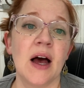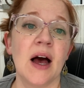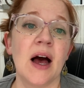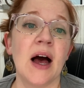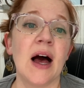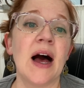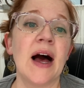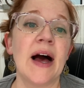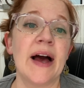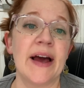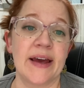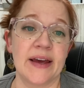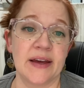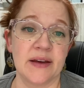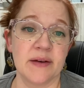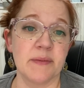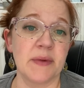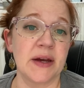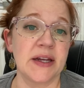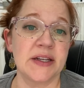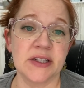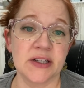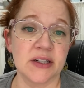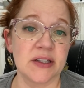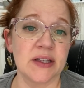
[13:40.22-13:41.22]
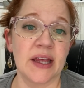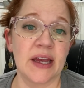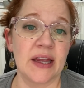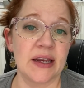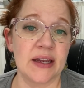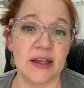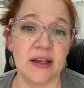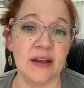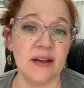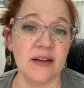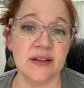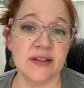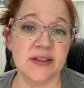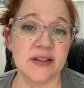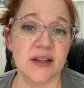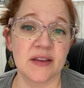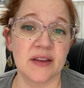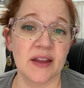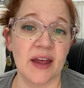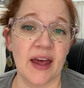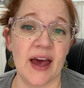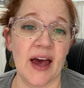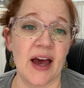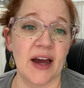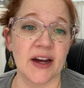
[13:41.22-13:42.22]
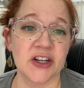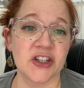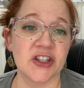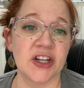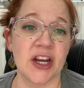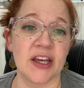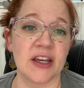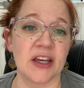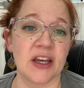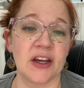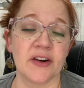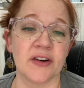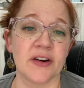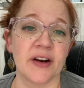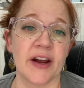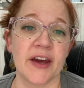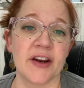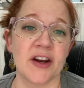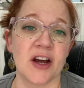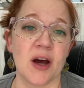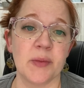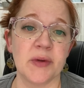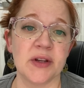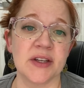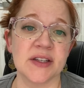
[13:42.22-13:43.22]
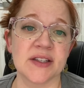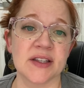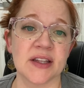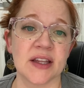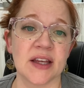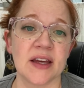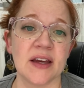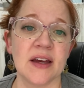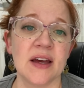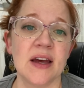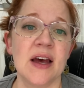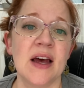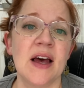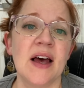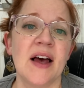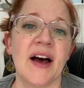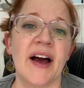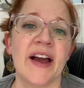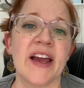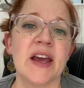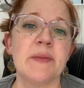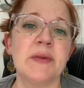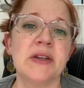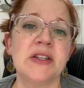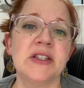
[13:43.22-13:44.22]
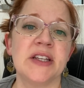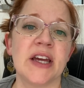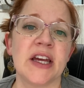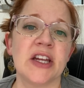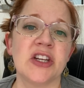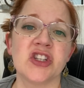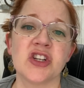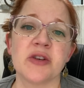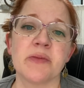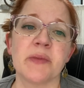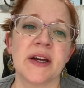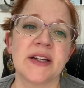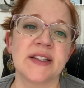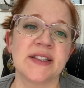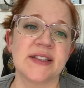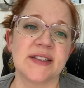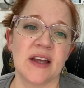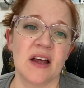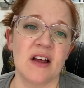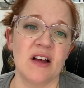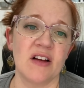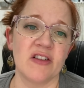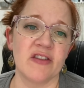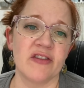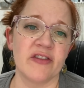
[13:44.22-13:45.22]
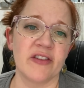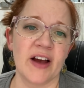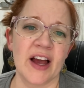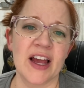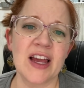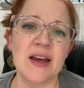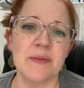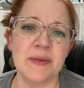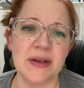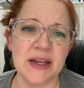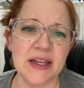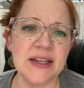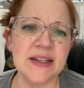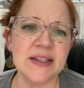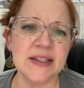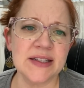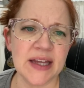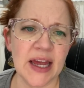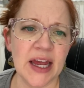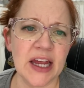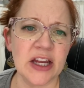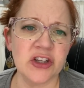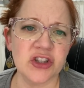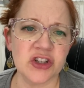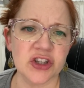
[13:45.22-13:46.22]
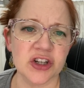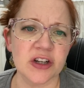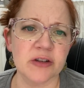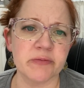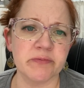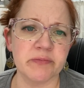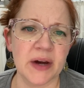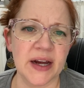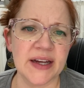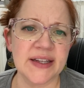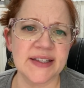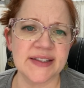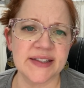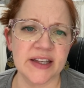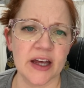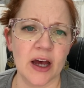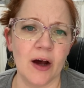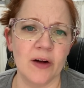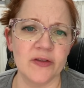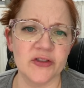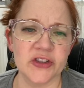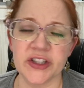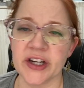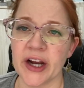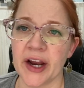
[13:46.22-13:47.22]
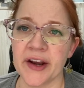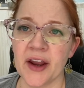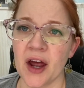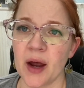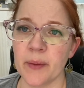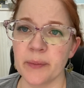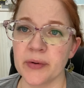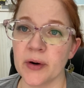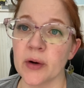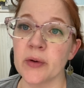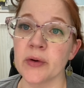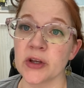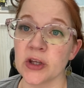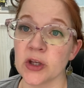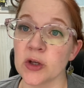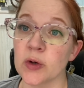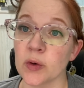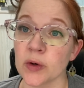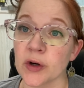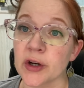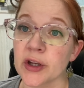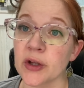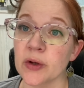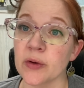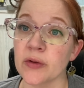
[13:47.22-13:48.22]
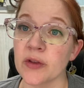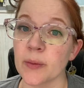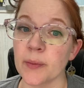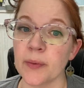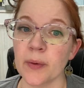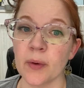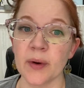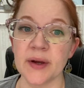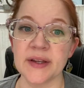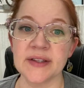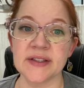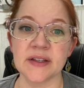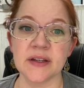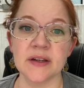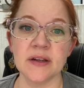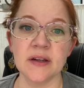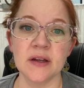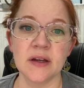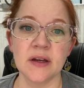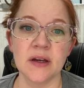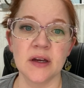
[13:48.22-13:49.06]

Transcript: Ay, my dear lady, said the hag, shaking her head ominously. I am in danger myself. I am in danger myself. Did I not procure you the poison?